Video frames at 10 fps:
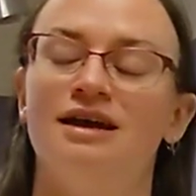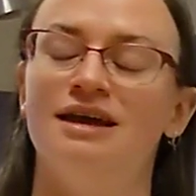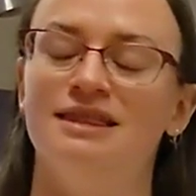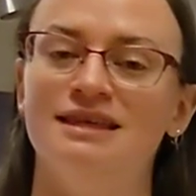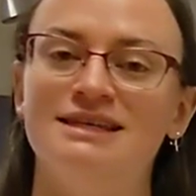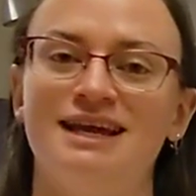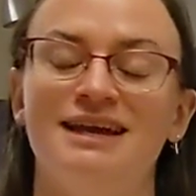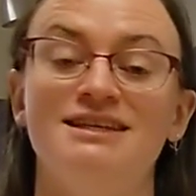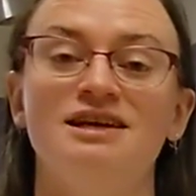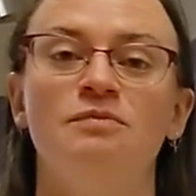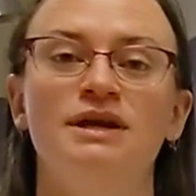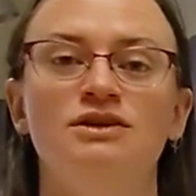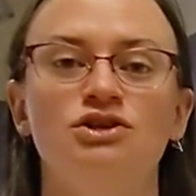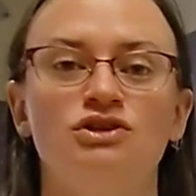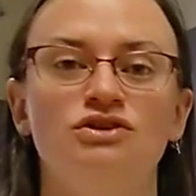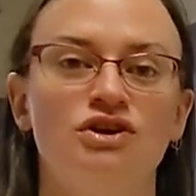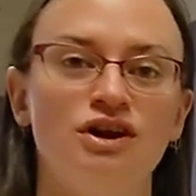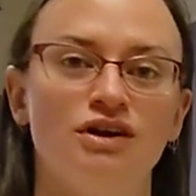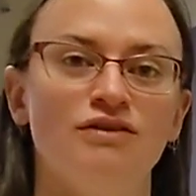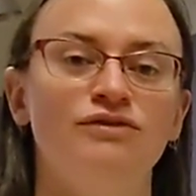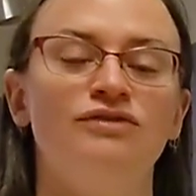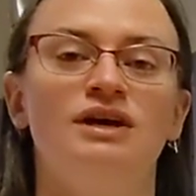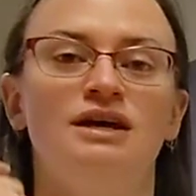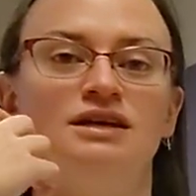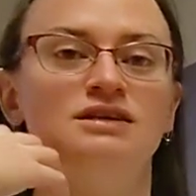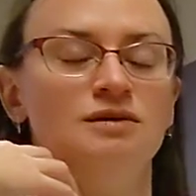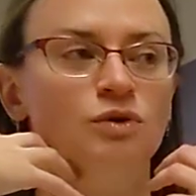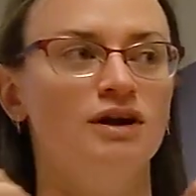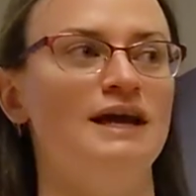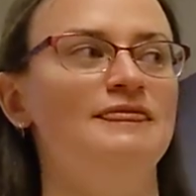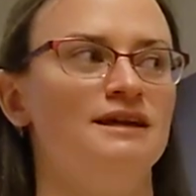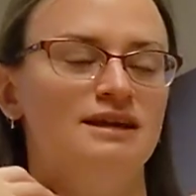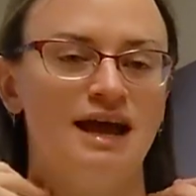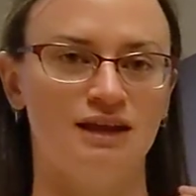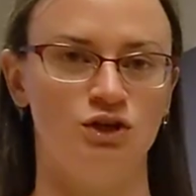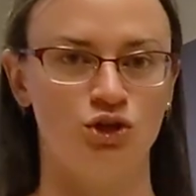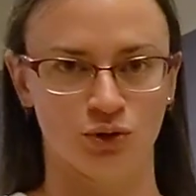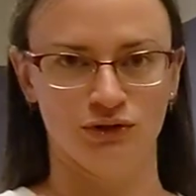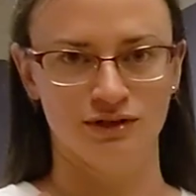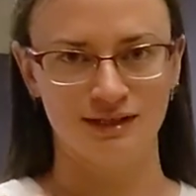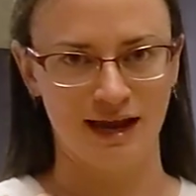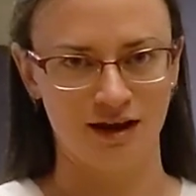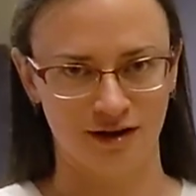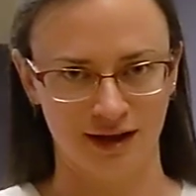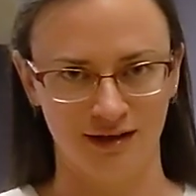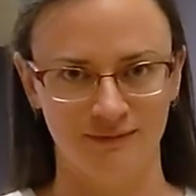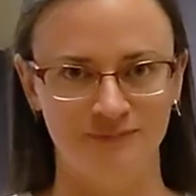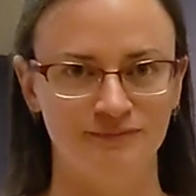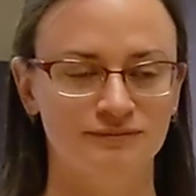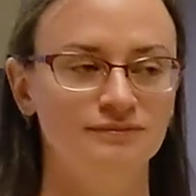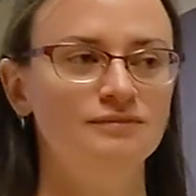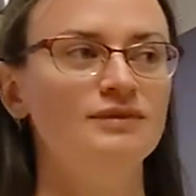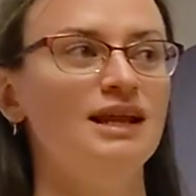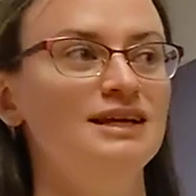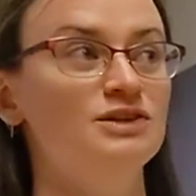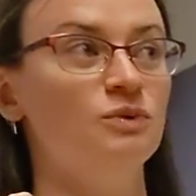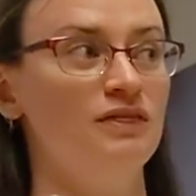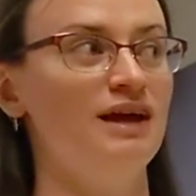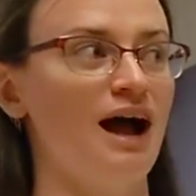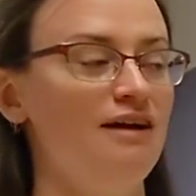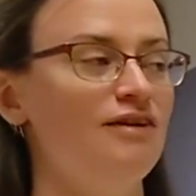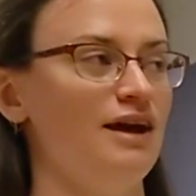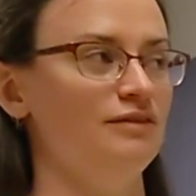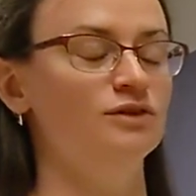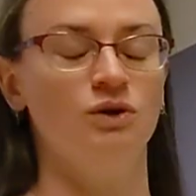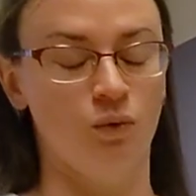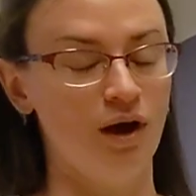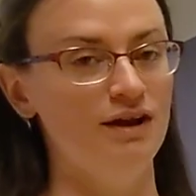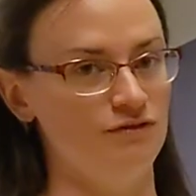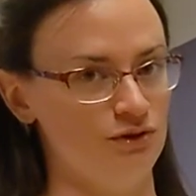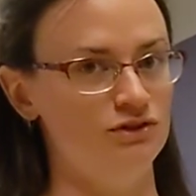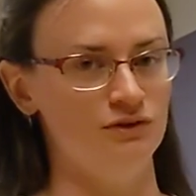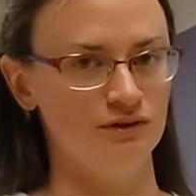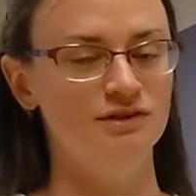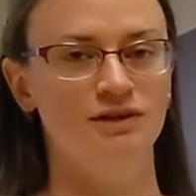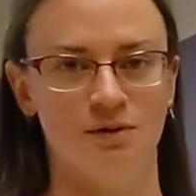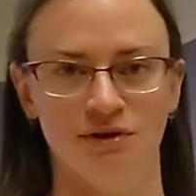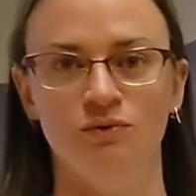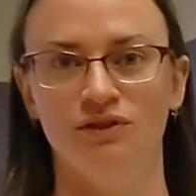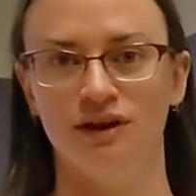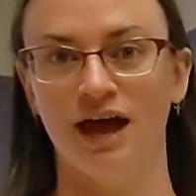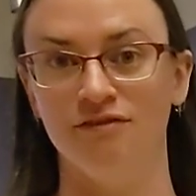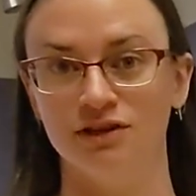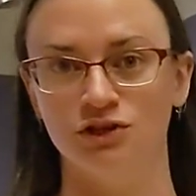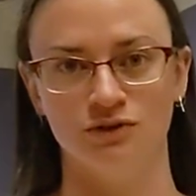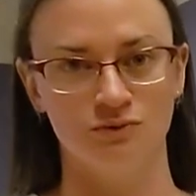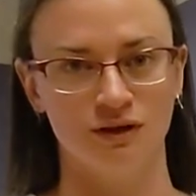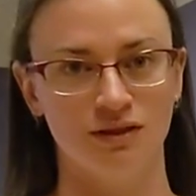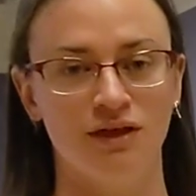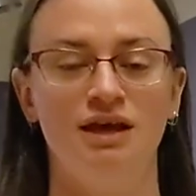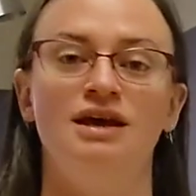In this case, a pinched nerve somewhere in the neck and shoulders area is one that I've had quite a few students come in with and have issues with.